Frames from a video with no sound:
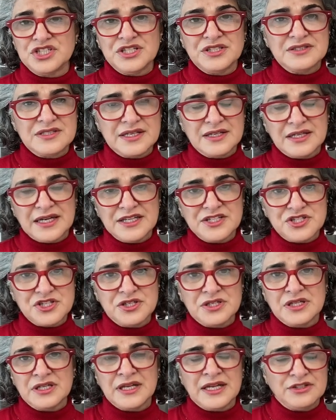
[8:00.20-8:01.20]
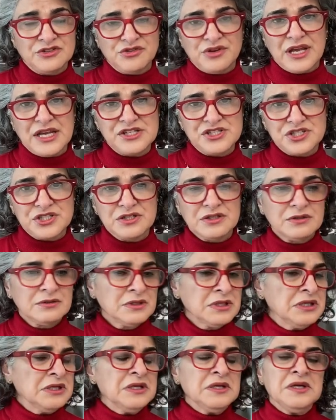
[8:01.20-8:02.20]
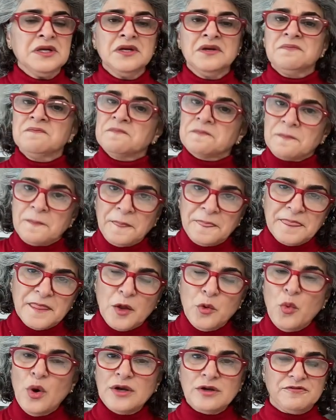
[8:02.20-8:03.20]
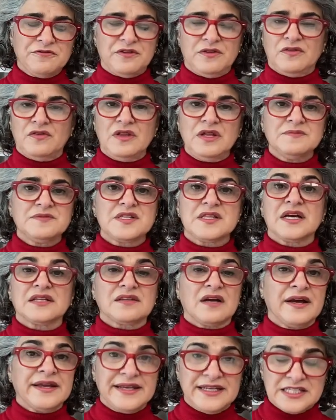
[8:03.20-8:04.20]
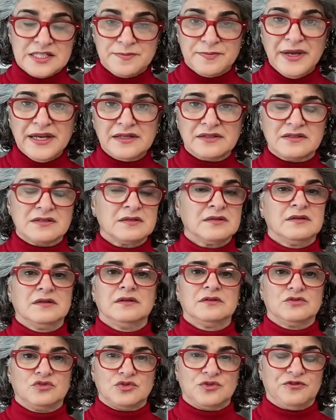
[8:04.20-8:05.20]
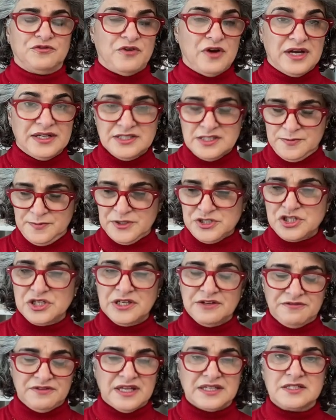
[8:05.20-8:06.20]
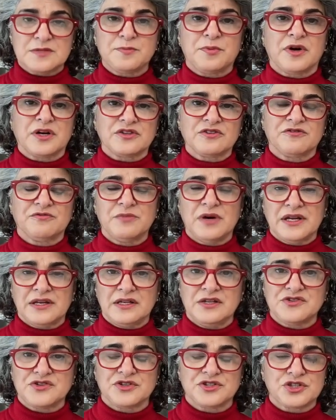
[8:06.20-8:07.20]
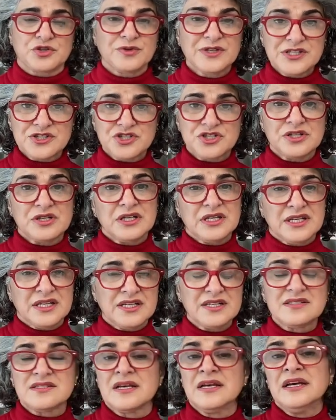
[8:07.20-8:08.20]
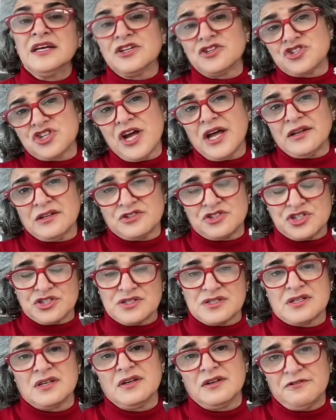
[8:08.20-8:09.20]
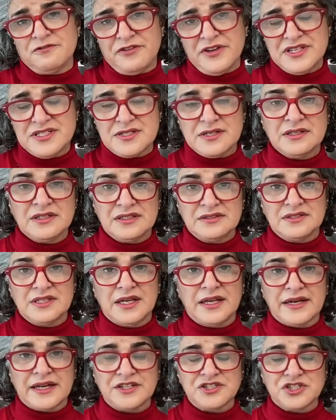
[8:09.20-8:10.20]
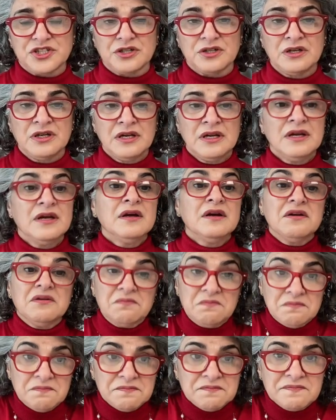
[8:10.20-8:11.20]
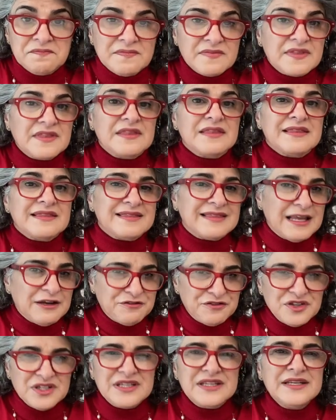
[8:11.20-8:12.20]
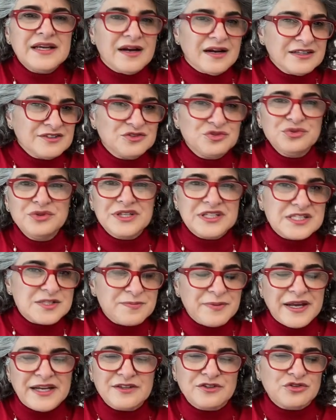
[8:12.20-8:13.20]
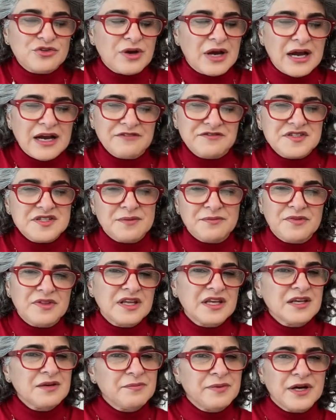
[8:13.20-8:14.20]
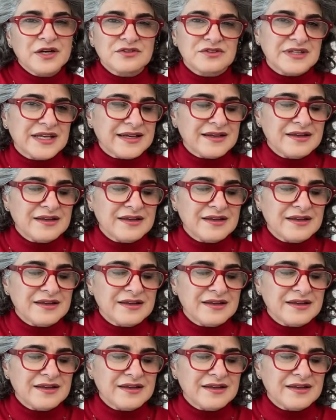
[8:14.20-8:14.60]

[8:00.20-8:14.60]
integration in education, one of the themes that I expect to find, especially if that's part of my research question, is challenges faced in integration. Definitely, I do expect to have something about